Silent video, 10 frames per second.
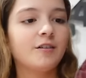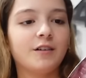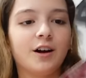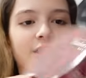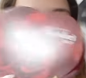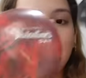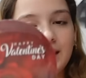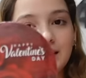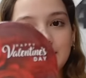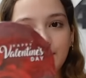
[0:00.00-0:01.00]
We got
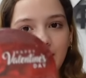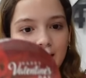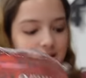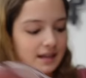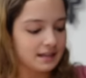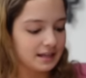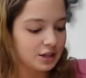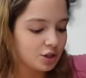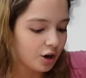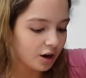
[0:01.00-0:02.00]
these Valentine's Day
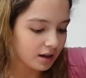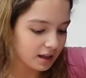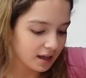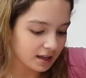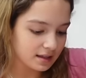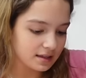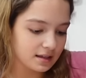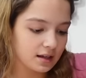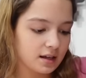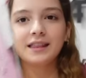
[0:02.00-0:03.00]

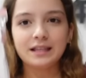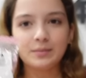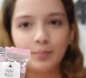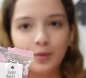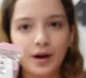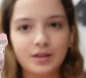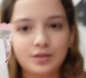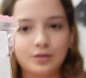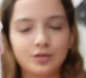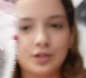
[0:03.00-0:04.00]
chocolates, these
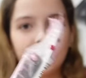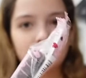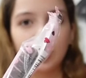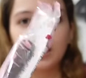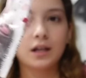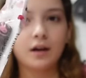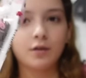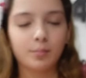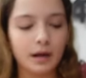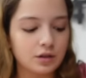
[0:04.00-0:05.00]
pretzels, they're like chocolate
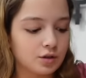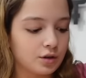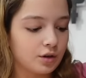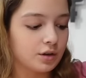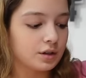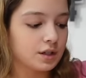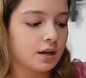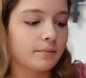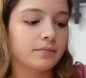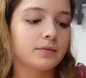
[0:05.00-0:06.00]
covered pretzels,
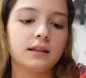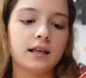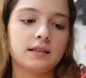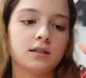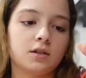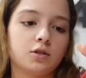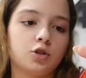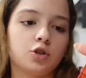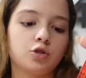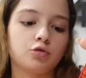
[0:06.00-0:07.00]
this
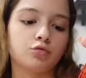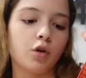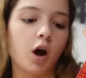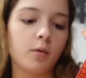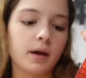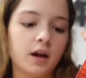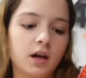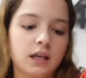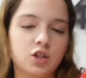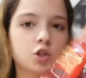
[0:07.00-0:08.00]

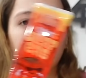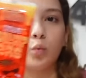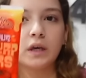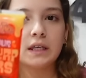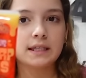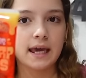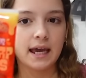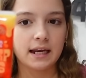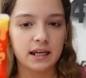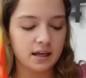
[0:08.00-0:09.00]
strawberry squeeze
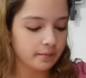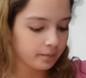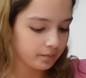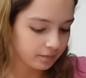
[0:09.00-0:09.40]
candy,